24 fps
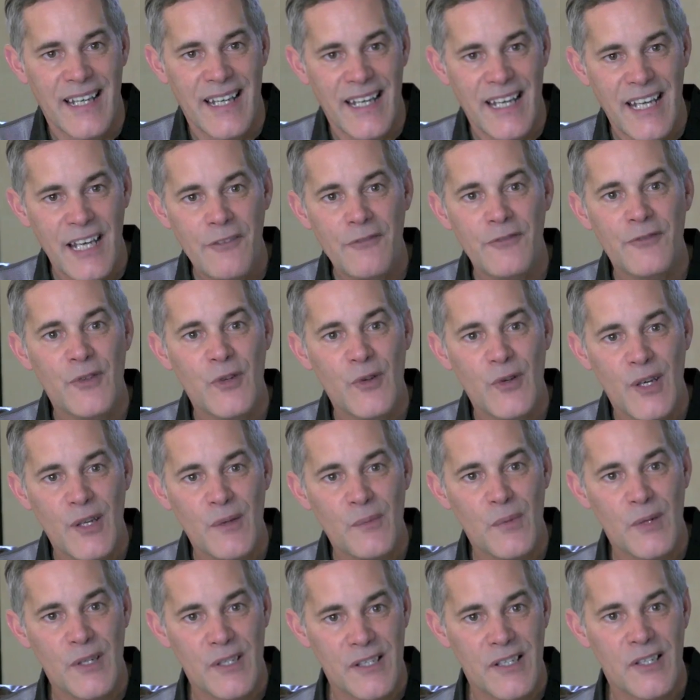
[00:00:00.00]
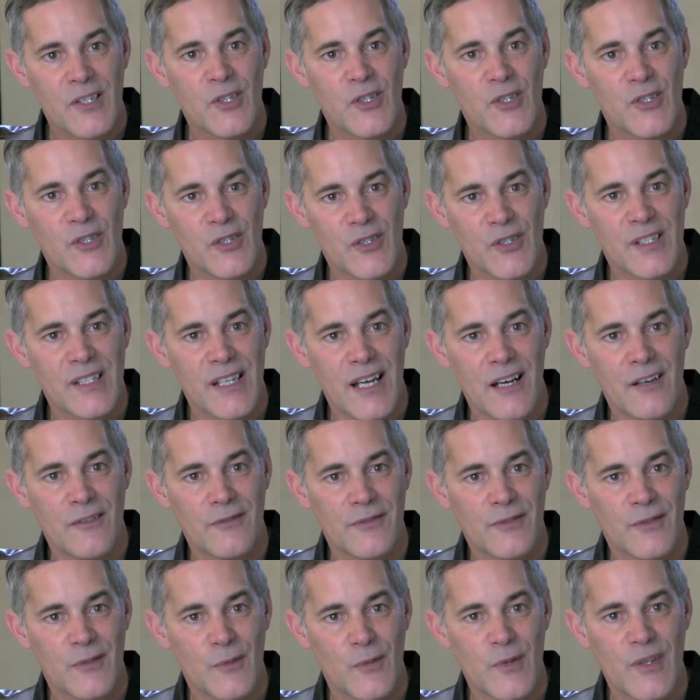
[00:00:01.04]
if you can position yourself
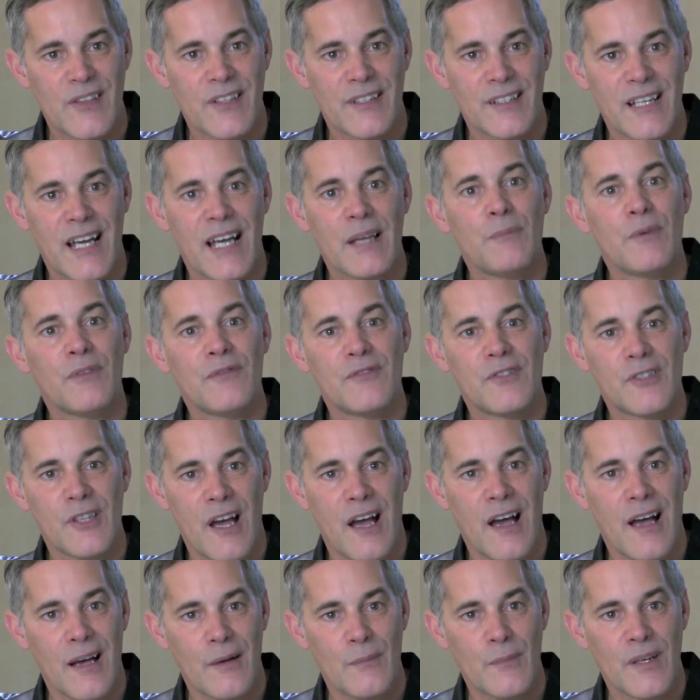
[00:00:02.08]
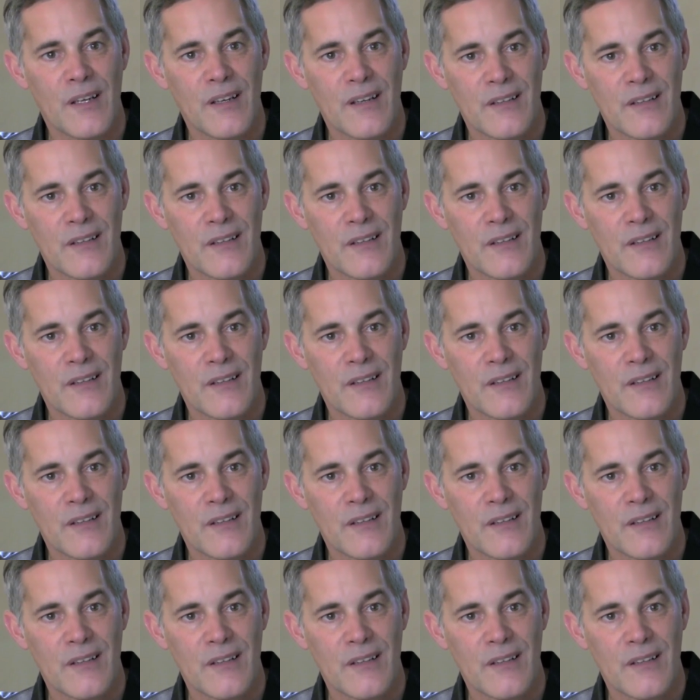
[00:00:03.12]
with the type of job